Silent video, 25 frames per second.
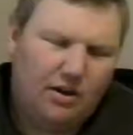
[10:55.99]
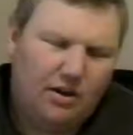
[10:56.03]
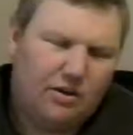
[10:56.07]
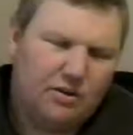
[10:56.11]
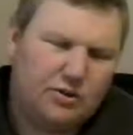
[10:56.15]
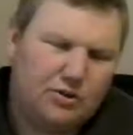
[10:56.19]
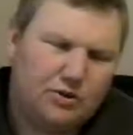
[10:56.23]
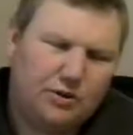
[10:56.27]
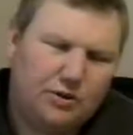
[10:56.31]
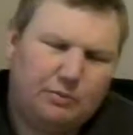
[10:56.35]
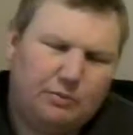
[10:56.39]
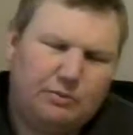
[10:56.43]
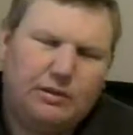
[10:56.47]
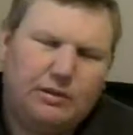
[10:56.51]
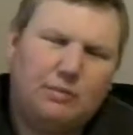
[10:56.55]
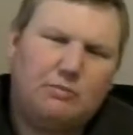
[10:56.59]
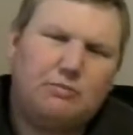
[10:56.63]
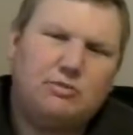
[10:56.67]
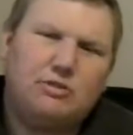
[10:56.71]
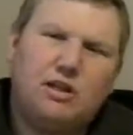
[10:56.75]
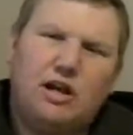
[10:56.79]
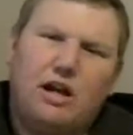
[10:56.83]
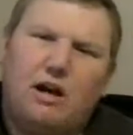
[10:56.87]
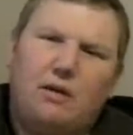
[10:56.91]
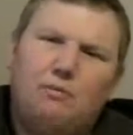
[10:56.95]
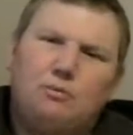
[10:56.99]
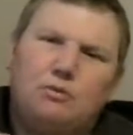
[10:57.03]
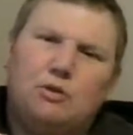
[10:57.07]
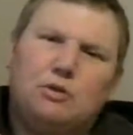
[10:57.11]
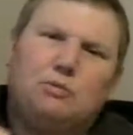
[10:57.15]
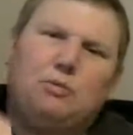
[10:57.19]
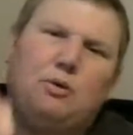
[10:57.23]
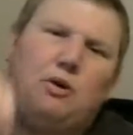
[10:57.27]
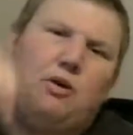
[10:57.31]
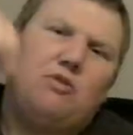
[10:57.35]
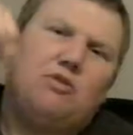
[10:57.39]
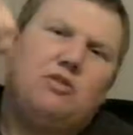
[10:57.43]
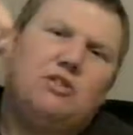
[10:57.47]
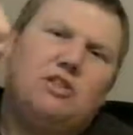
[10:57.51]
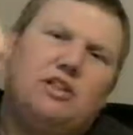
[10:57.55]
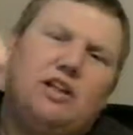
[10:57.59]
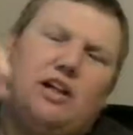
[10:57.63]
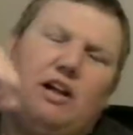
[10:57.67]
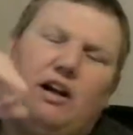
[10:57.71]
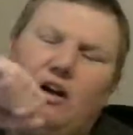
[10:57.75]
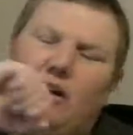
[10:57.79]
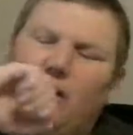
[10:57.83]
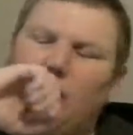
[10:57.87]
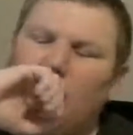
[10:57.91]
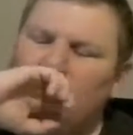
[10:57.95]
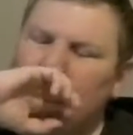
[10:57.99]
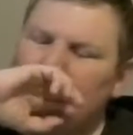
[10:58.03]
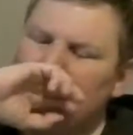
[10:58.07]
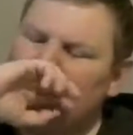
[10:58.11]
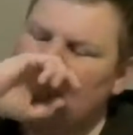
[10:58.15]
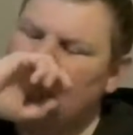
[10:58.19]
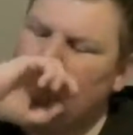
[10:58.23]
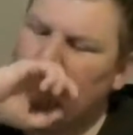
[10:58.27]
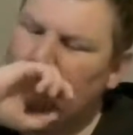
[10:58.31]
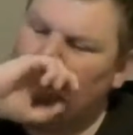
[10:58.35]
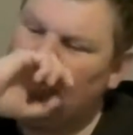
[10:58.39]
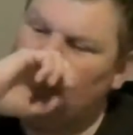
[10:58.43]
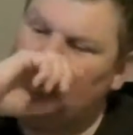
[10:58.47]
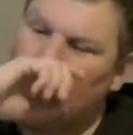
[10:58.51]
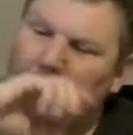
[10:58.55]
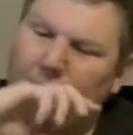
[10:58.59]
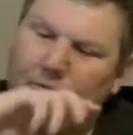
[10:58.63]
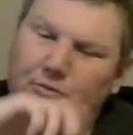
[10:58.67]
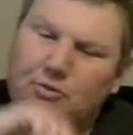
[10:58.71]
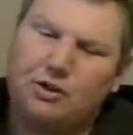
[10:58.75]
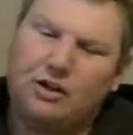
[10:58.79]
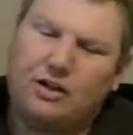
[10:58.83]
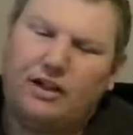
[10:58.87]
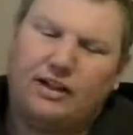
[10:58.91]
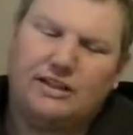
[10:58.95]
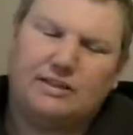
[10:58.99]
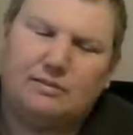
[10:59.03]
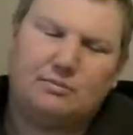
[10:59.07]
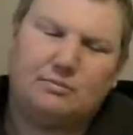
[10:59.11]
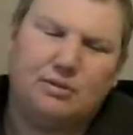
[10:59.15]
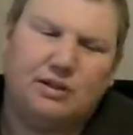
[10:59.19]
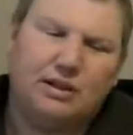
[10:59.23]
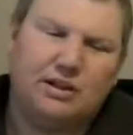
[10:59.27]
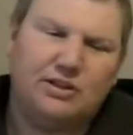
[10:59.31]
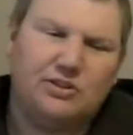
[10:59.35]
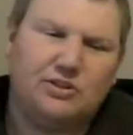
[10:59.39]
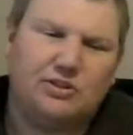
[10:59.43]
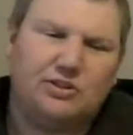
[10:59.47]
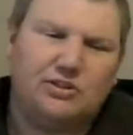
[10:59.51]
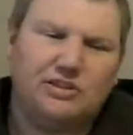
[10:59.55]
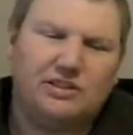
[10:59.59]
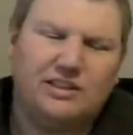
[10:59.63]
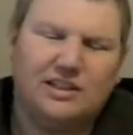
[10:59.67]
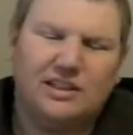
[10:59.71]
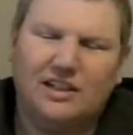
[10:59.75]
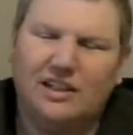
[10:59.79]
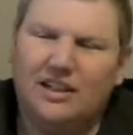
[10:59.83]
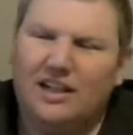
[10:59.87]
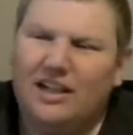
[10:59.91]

Trip comes up, is posing there with the belt. I'm trying to get some pictures.